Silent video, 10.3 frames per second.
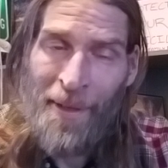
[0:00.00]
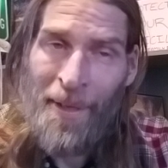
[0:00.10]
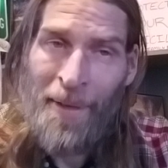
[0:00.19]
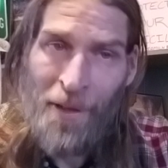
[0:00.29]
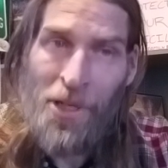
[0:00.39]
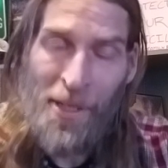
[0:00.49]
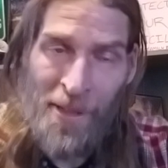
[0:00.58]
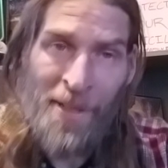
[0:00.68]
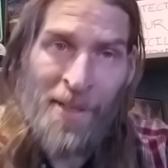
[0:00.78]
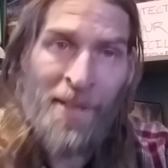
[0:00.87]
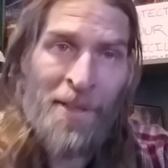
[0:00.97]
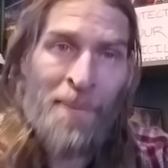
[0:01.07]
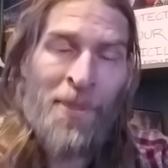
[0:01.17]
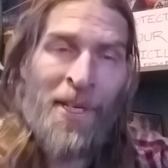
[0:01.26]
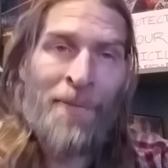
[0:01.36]
The justice
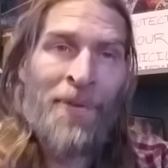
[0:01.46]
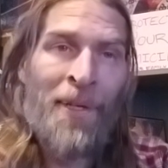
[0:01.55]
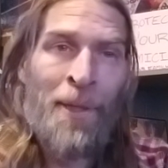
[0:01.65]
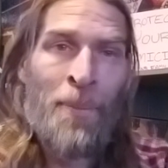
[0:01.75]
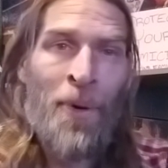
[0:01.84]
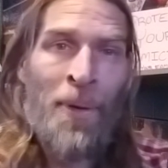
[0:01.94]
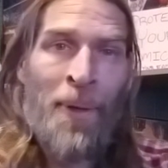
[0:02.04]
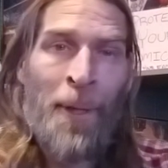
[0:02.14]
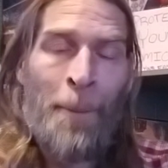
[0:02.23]
system's definitely broken.